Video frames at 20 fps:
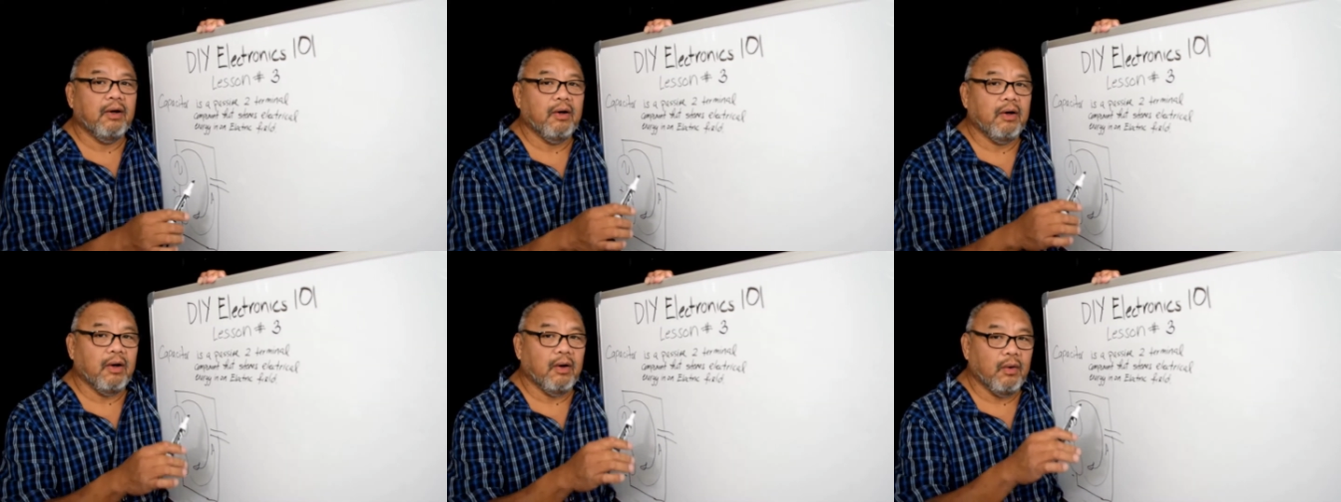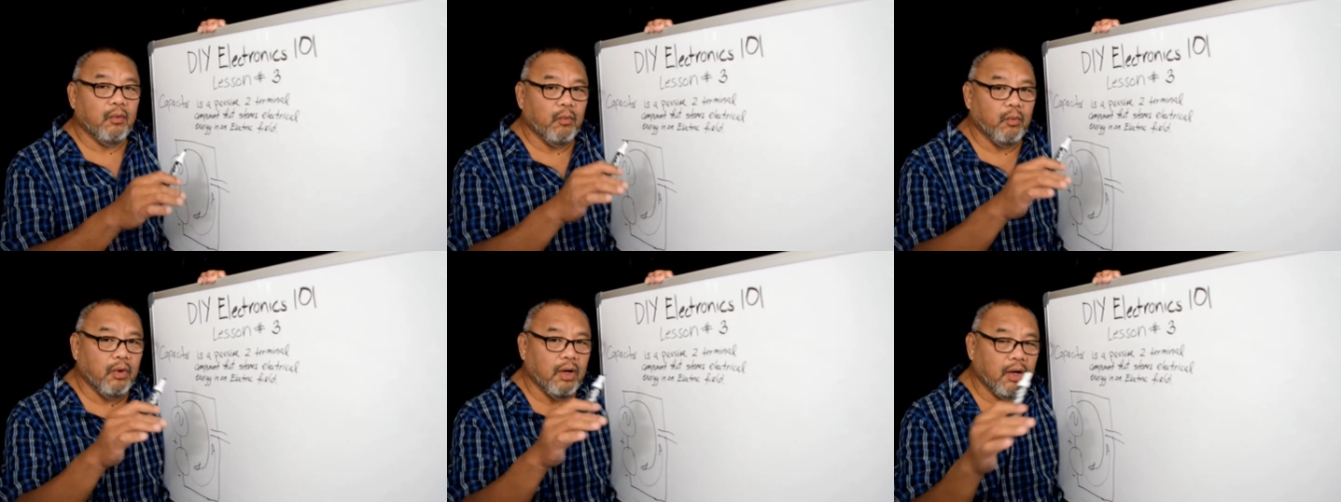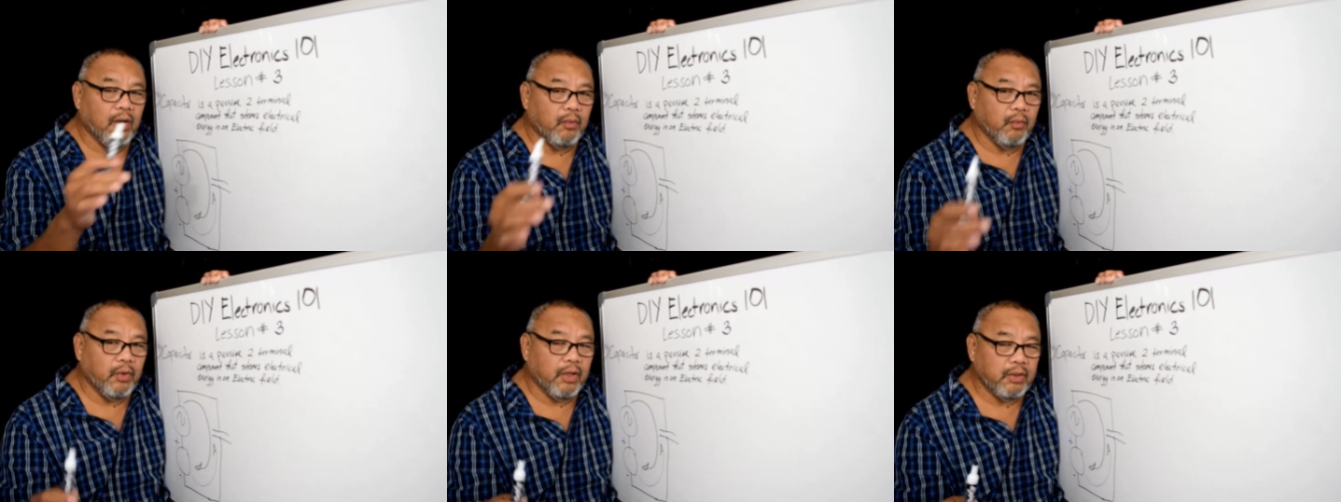
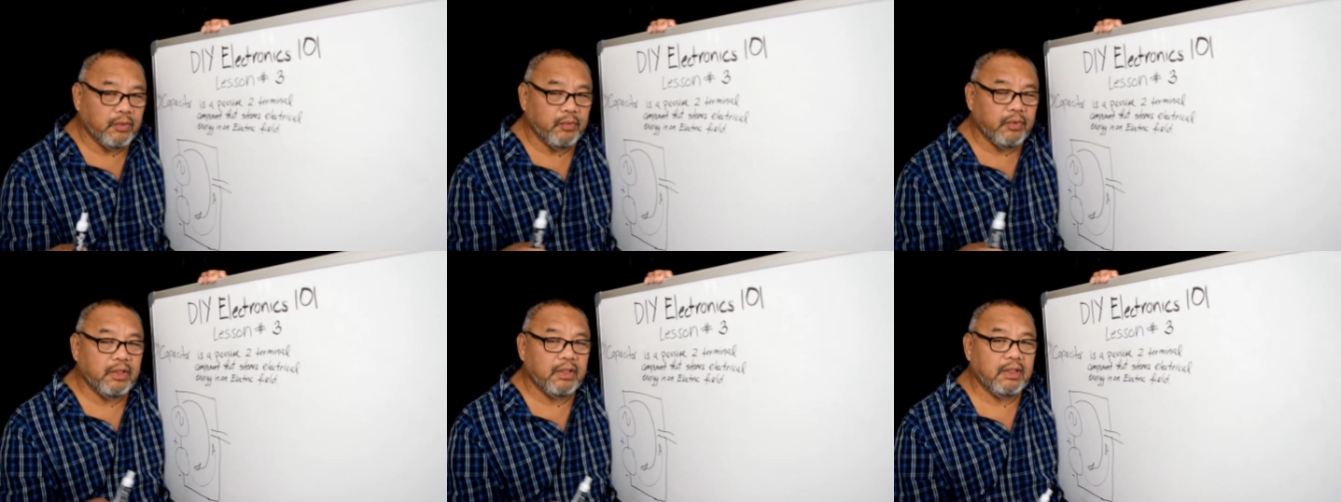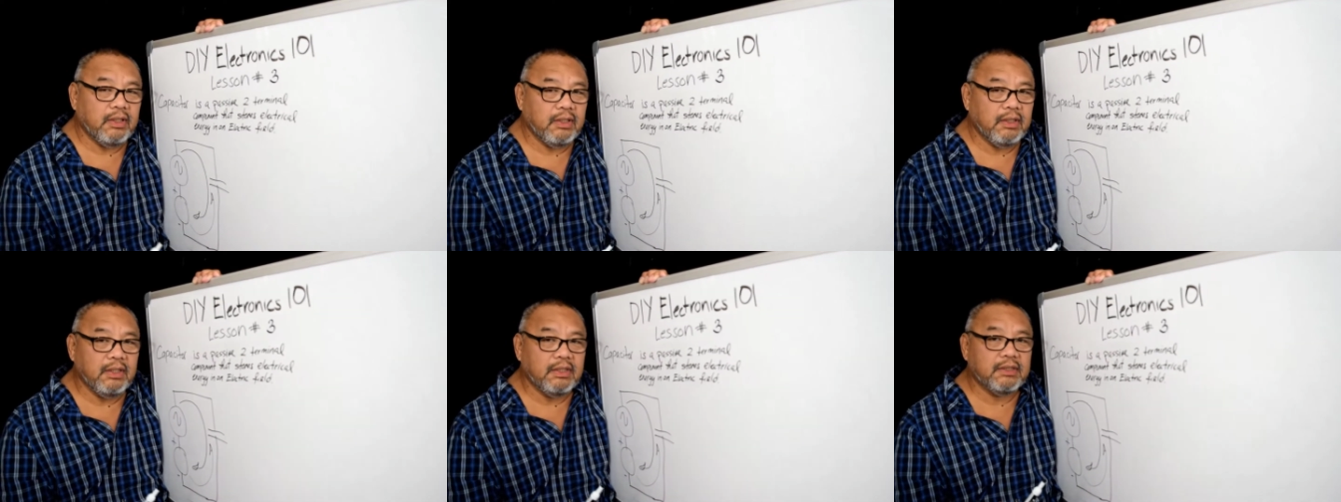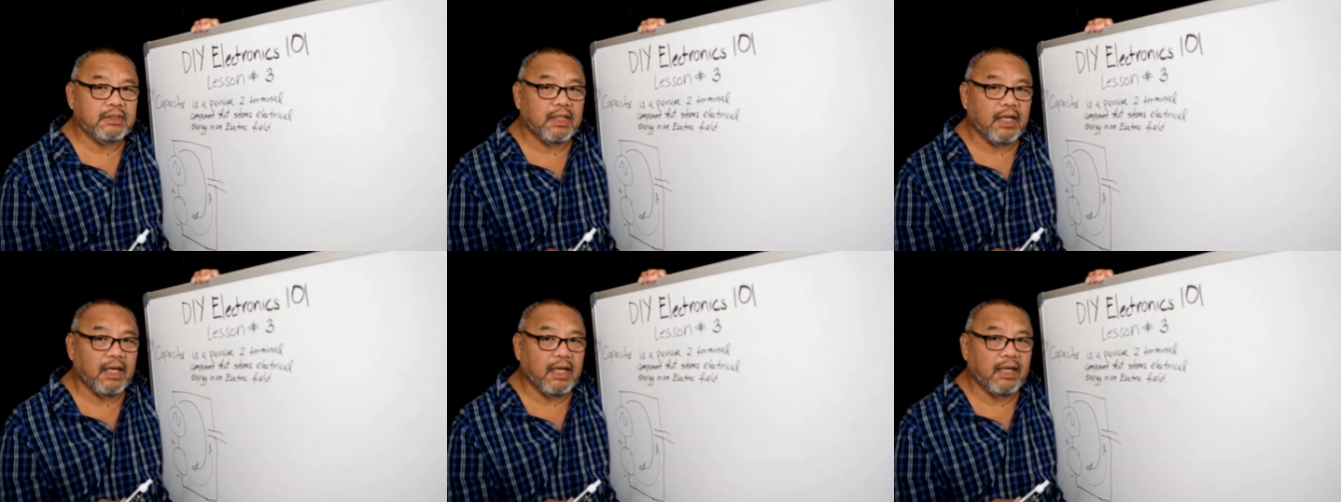when we
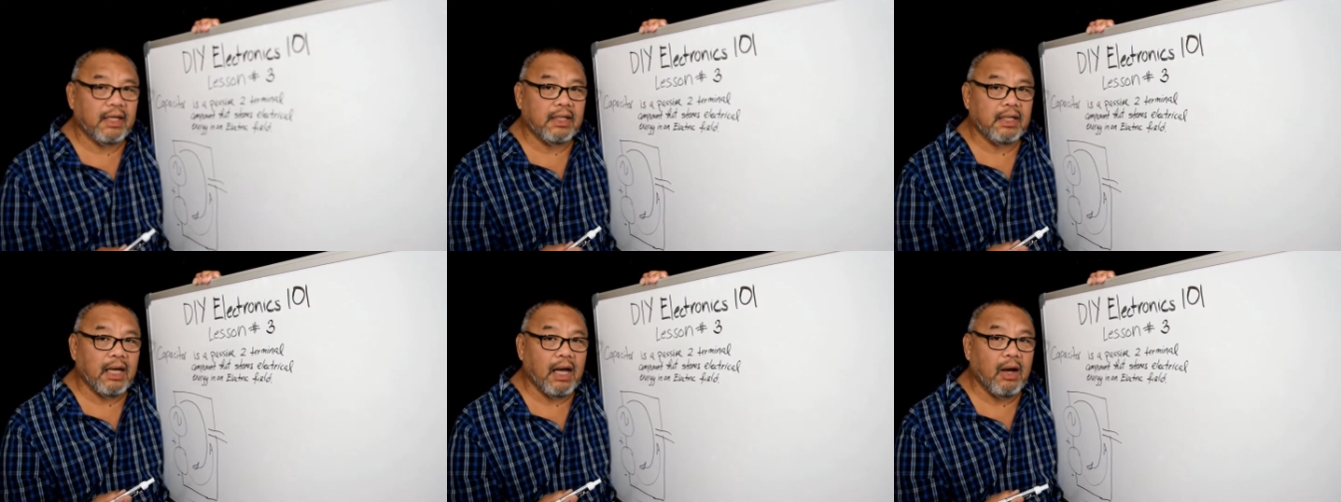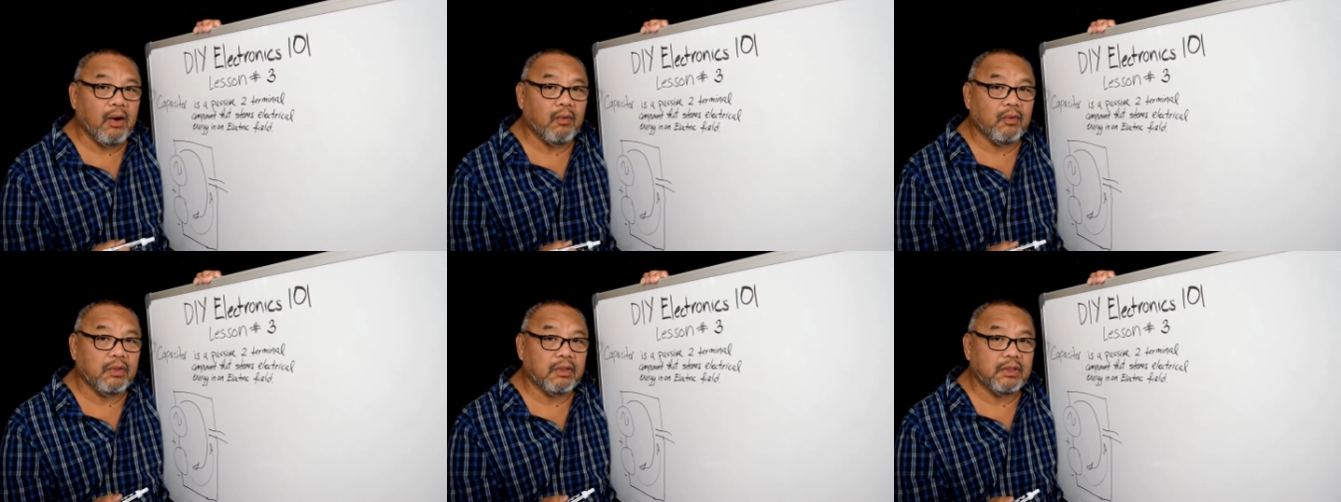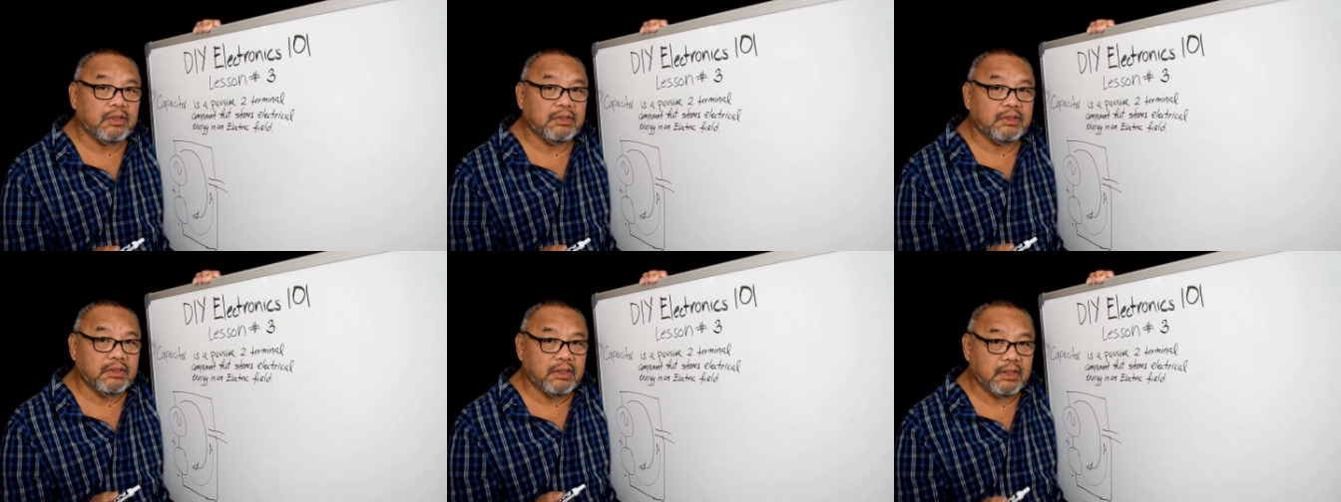design our
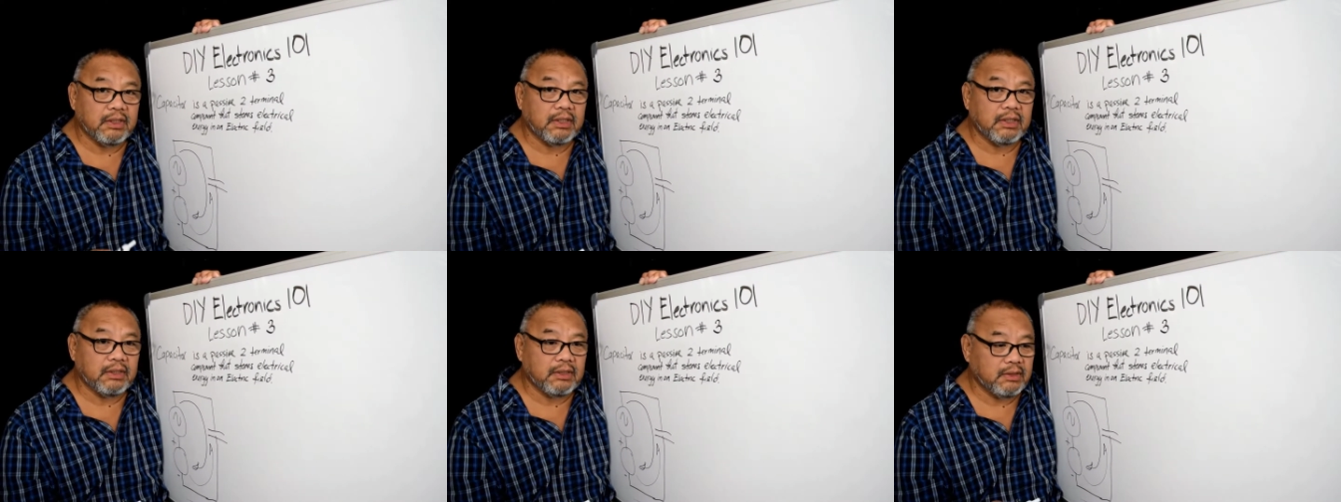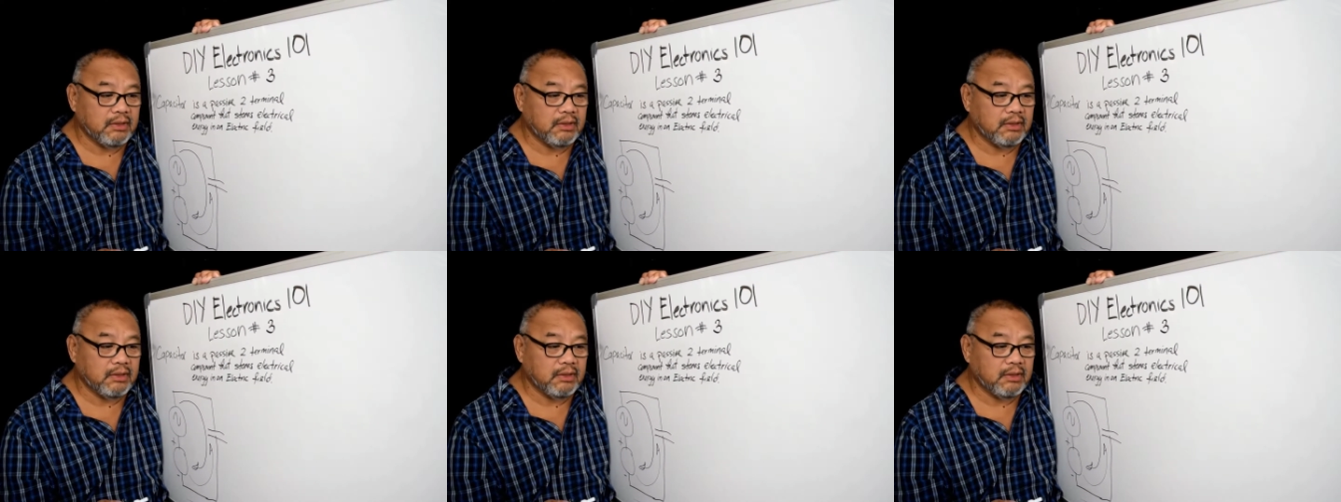circuit